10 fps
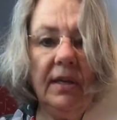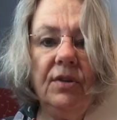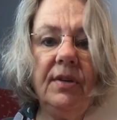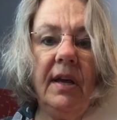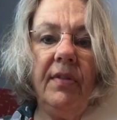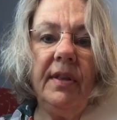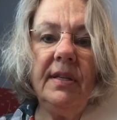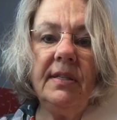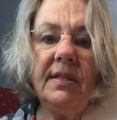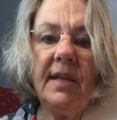can you tell that
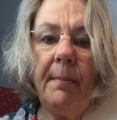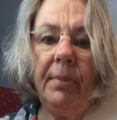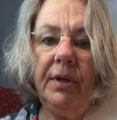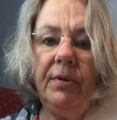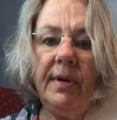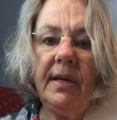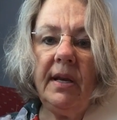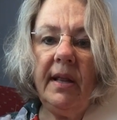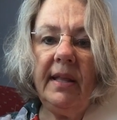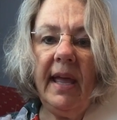this has got blue in
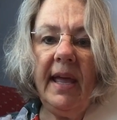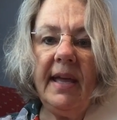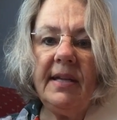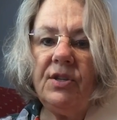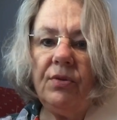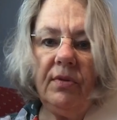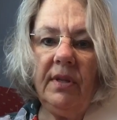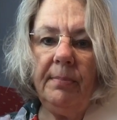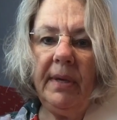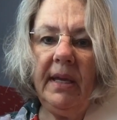it at the edge?
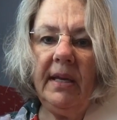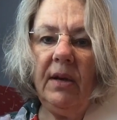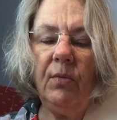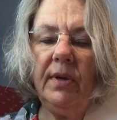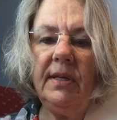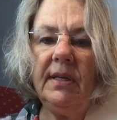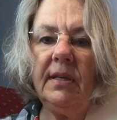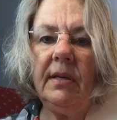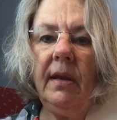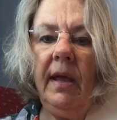The beginning one
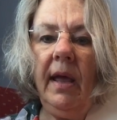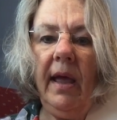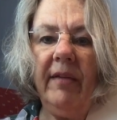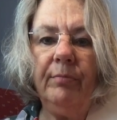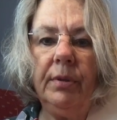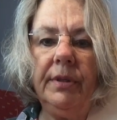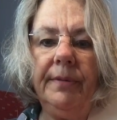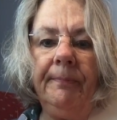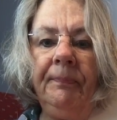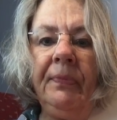didn't have blue.